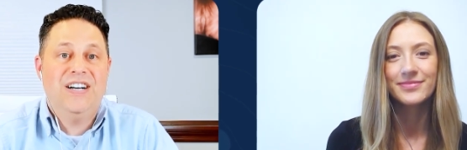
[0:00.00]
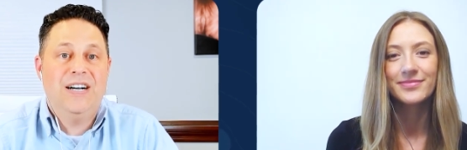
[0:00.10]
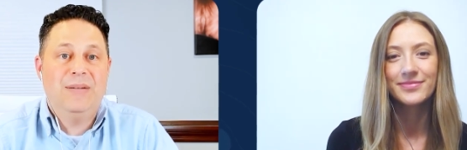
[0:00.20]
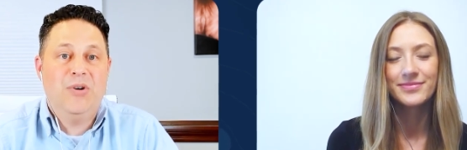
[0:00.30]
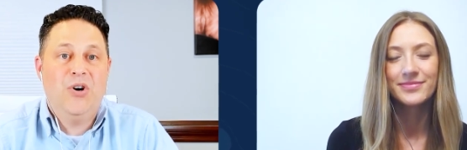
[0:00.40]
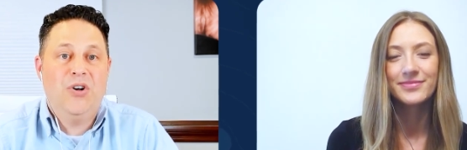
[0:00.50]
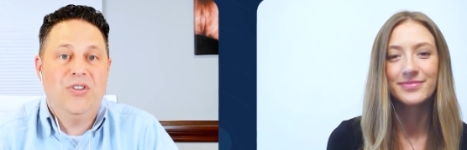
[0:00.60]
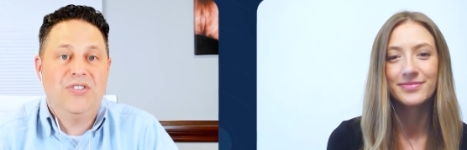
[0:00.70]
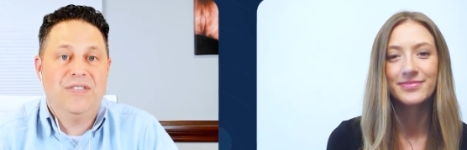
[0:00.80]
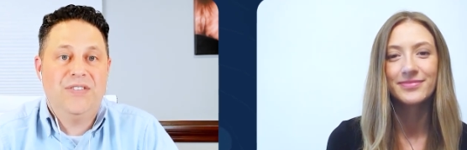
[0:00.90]
Speaker 1: um,
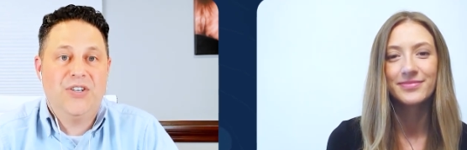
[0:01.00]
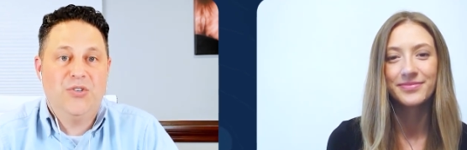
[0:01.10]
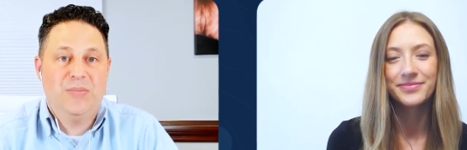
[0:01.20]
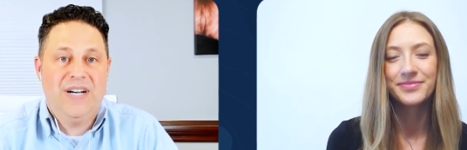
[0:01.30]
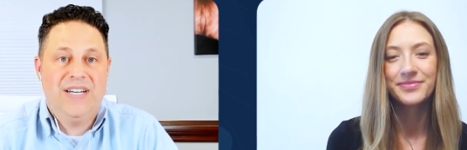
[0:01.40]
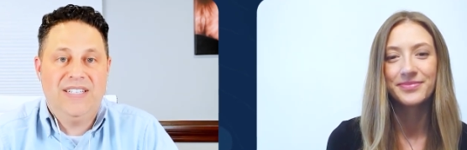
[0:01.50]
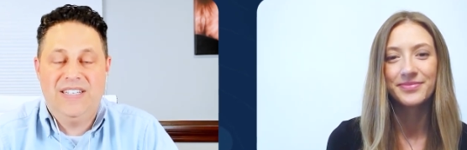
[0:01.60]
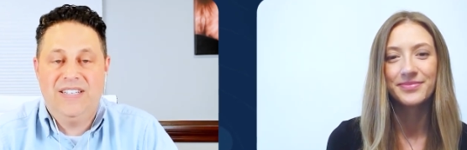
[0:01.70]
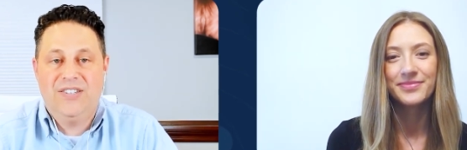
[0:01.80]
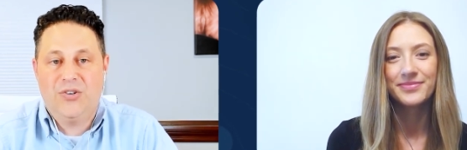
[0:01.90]
all the stuff that goes behind
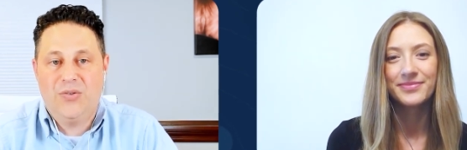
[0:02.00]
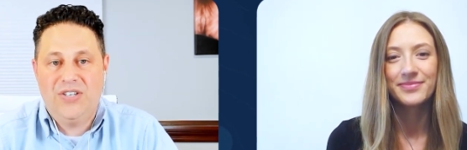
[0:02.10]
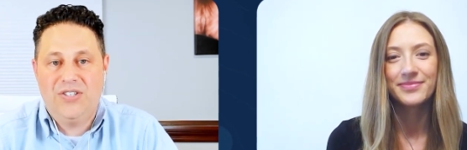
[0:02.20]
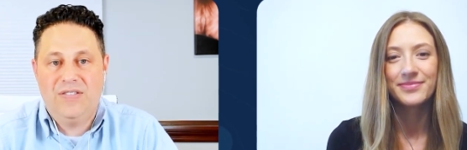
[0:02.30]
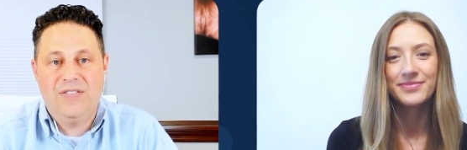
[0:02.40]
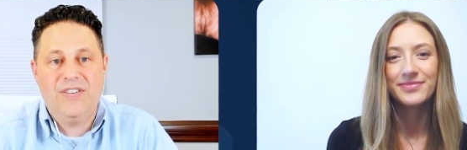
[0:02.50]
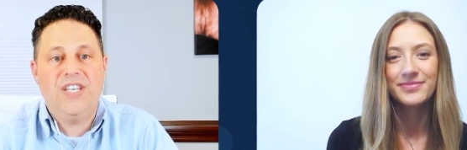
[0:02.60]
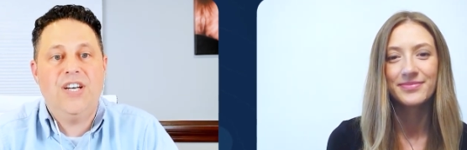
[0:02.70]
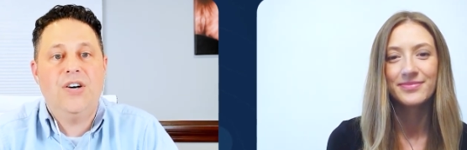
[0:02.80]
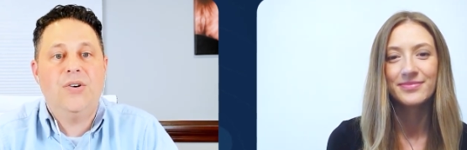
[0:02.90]
it in the creation of the
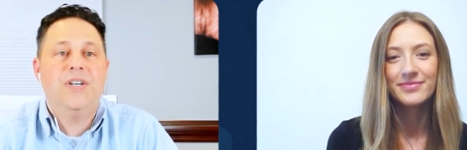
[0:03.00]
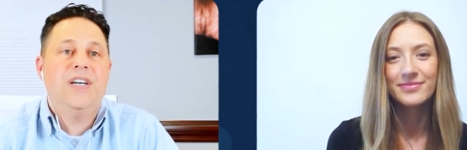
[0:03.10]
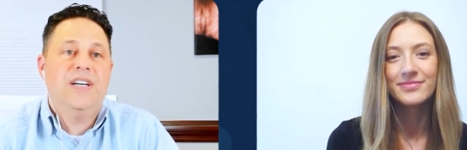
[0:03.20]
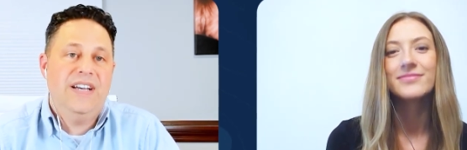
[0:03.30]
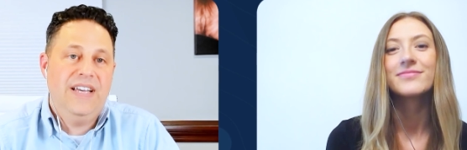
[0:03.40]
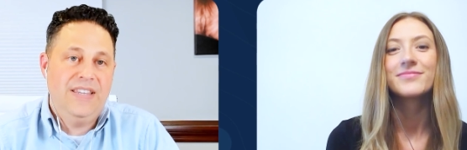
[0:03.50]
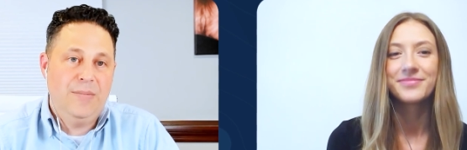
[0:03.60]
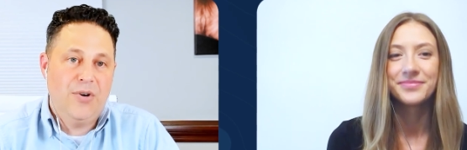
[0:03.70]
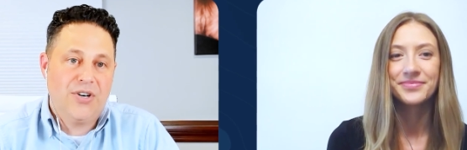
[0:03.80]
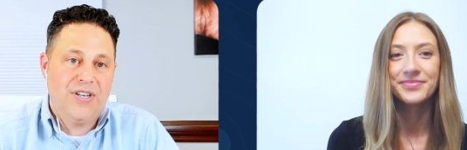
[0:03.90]
video and
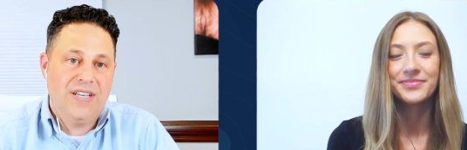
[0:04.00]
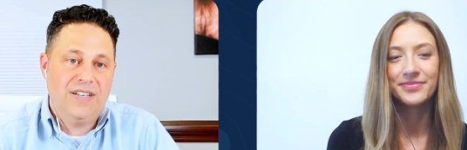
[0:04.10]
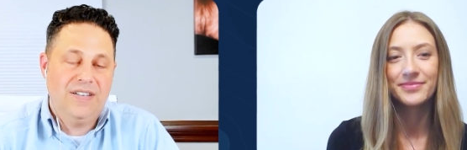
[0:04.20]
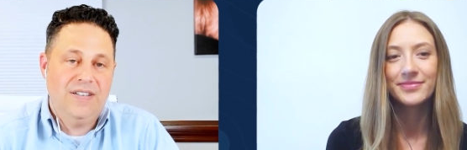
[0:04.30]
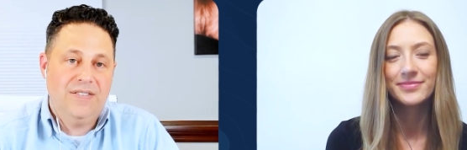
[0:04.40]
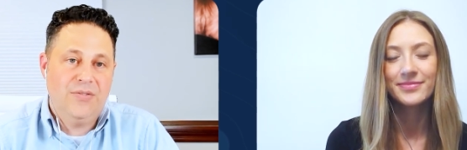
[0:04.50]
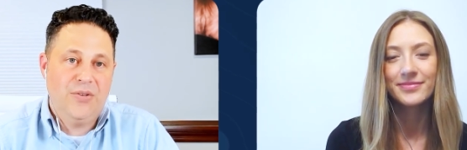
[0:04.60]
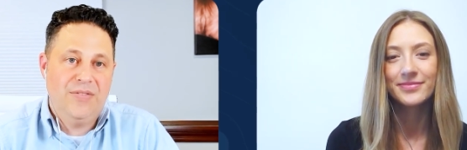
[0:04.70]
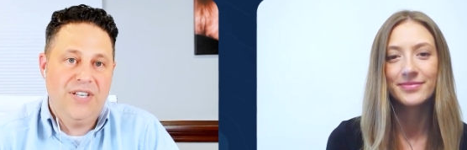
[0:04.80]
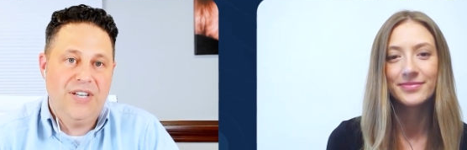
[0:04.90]
the marketing uh,
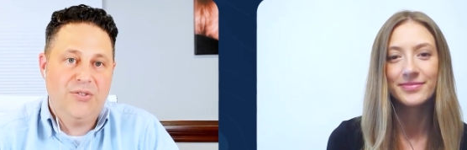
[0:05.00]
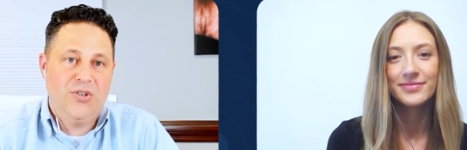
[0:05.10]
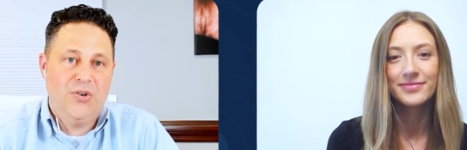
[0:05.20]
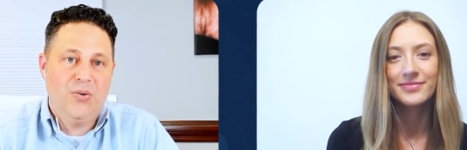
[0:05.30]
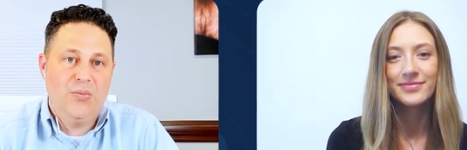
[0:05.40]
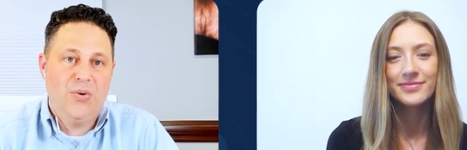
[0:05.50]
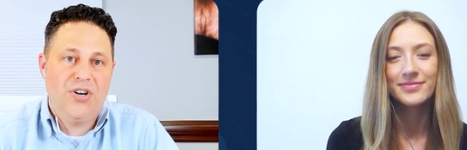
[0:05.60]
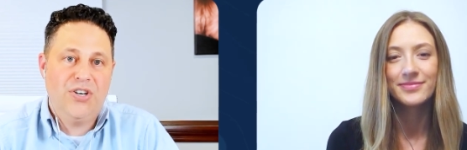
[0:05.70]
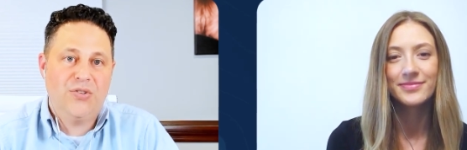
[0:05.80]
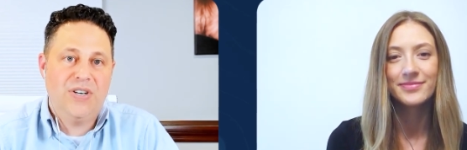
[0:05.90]
for the video. So
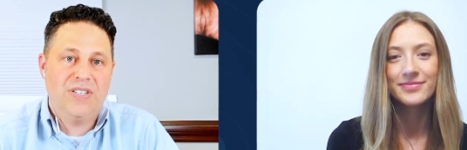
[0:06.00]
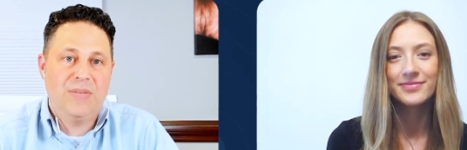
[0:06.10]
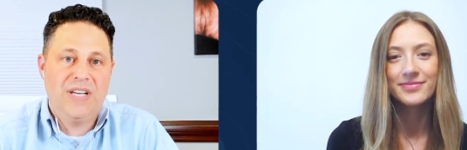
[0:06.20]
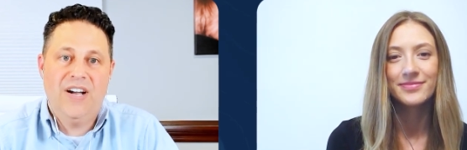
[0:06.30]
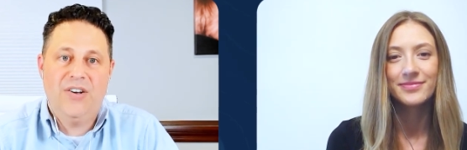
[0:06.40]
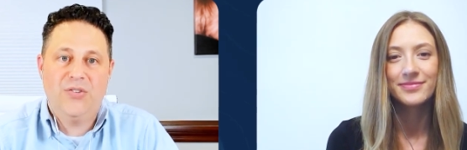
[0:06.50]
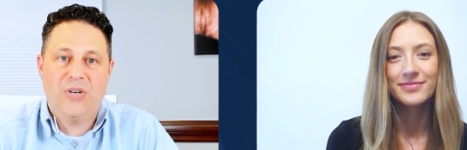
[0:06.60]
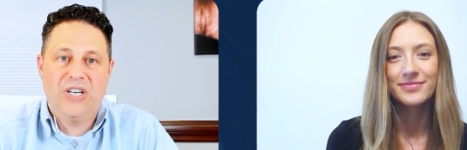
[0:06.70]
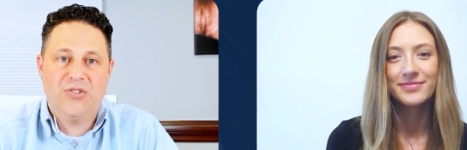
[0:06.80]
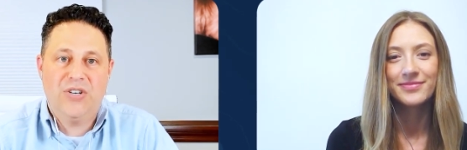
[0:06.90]
we're going to try something
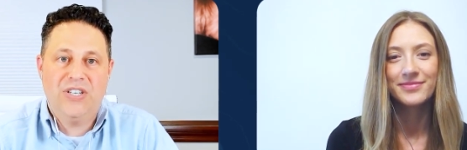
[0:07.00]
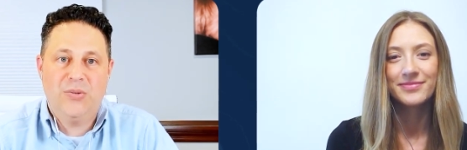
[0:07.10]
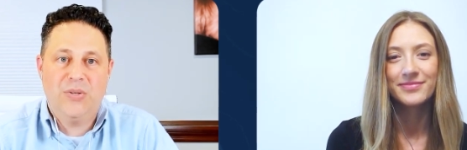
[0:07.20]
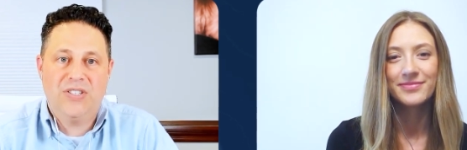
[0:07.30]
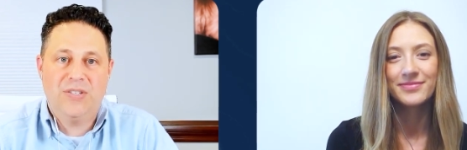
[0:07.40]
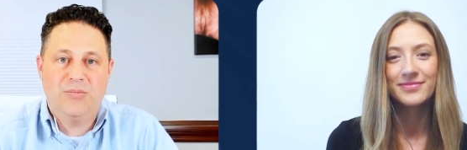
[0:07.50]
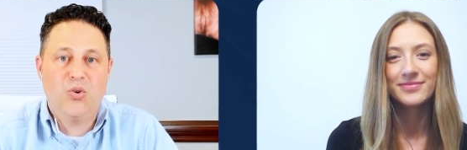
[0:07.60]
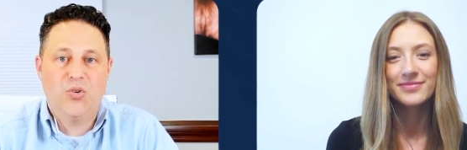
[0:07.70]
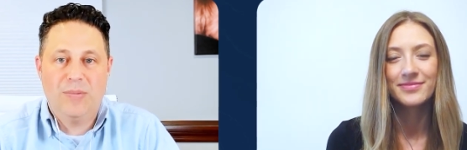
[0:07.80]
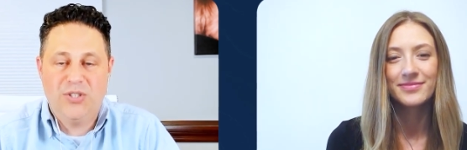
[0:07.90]
else. We're going to try doing some
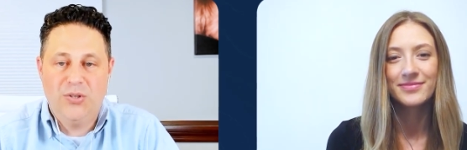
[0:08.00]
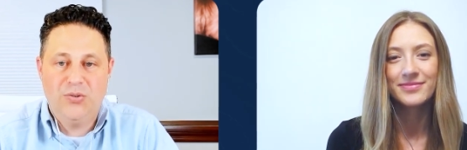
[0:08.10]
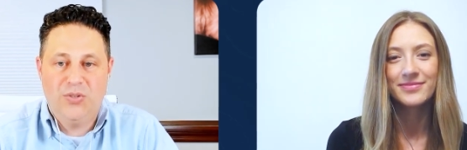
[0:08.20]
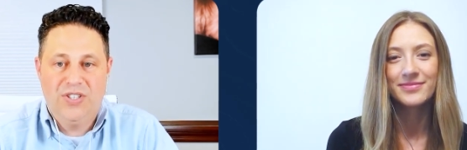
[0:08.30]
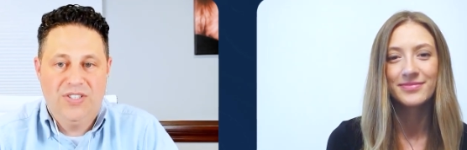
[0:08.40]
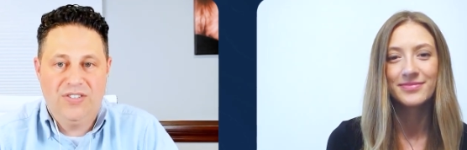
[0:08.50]
shorter episodes, which